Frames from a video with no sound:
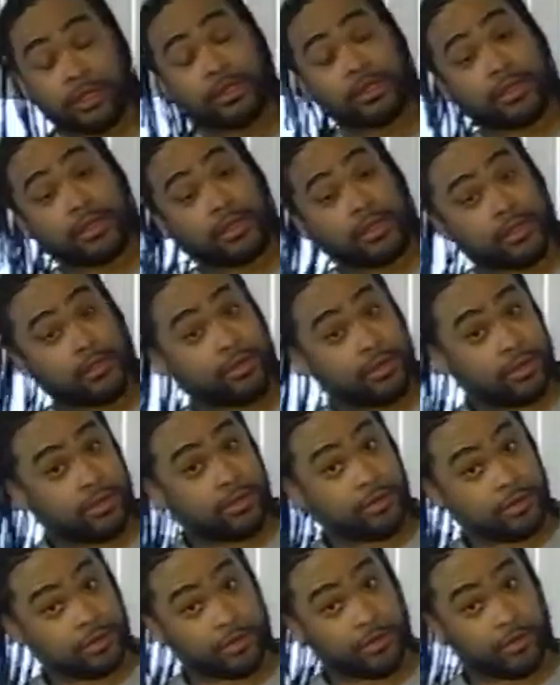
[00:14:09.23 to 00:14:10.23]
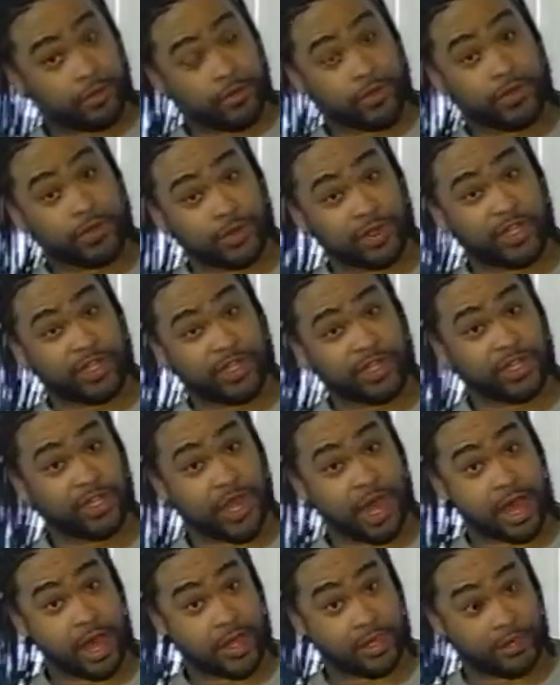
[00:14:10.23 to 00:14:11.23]
Because, you know, you will get
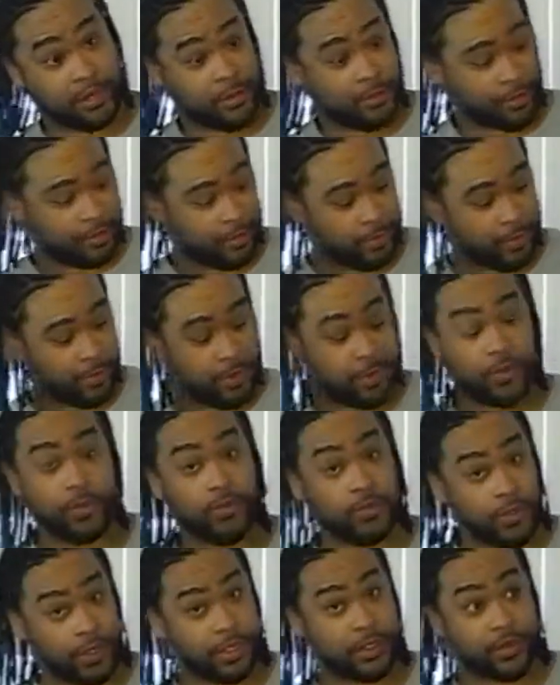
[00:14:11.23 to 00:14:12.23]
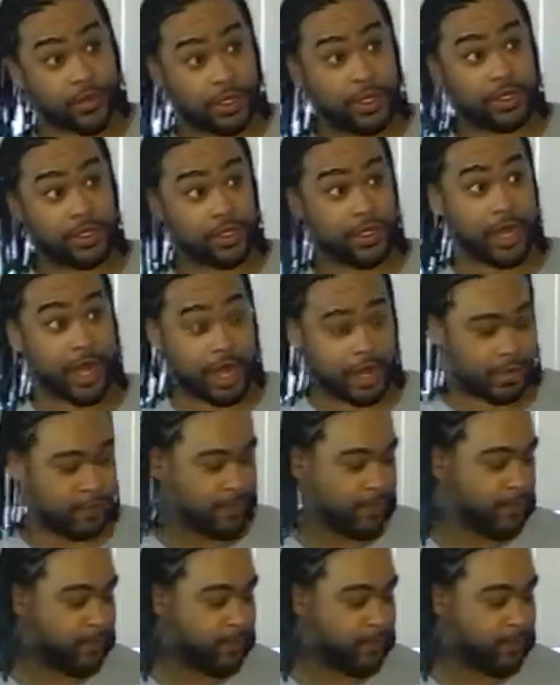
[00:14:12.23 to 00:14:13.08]
shot. You will get shot.